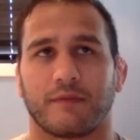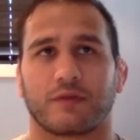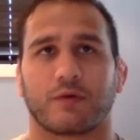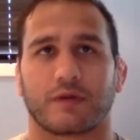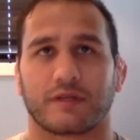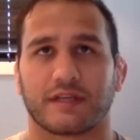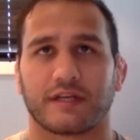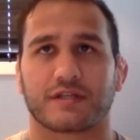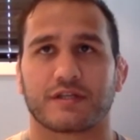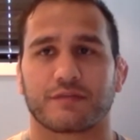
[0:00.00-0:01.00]
the
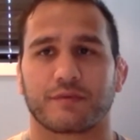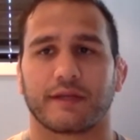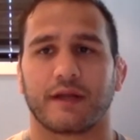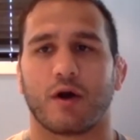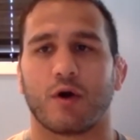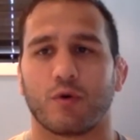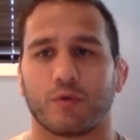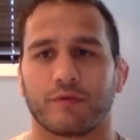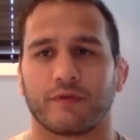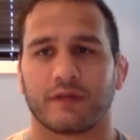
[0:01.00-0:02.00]
organization has really
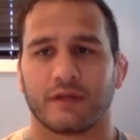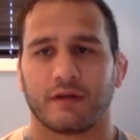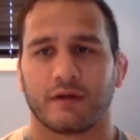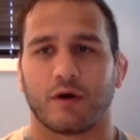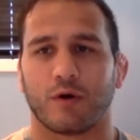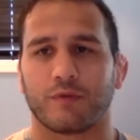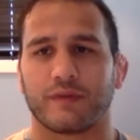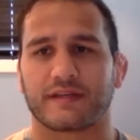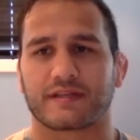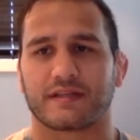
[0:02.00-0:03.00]
owned
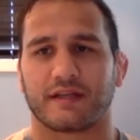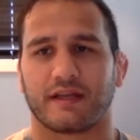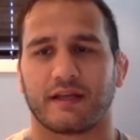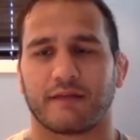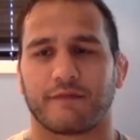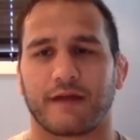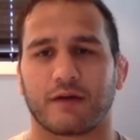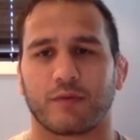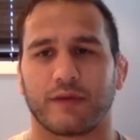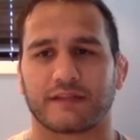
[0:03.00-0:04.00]
this and found
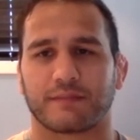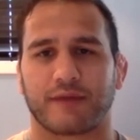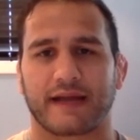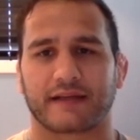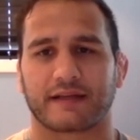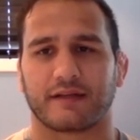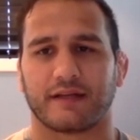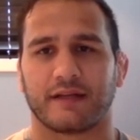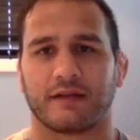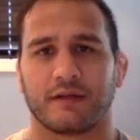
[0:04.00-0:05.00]
a way to
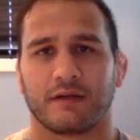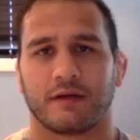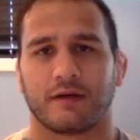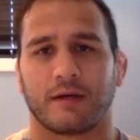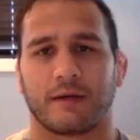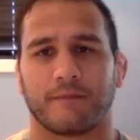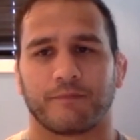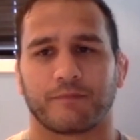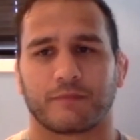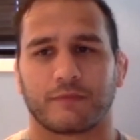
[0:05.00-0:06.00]
practically,
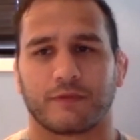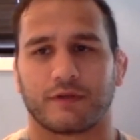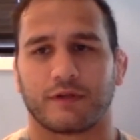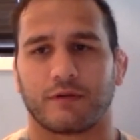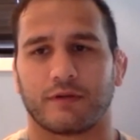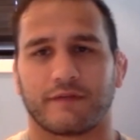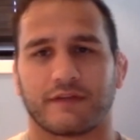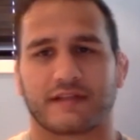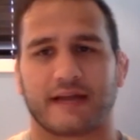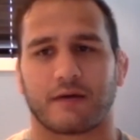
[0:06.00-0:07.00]
live
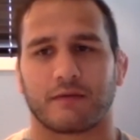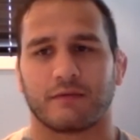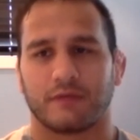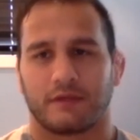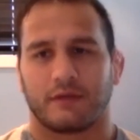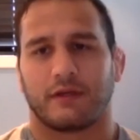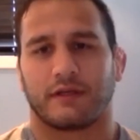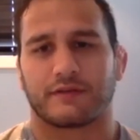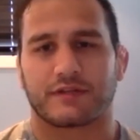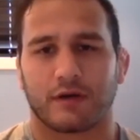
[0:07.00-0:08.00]
this out.
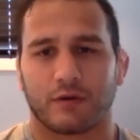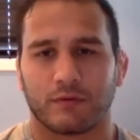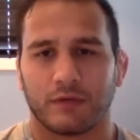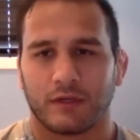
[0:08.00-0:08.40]
And so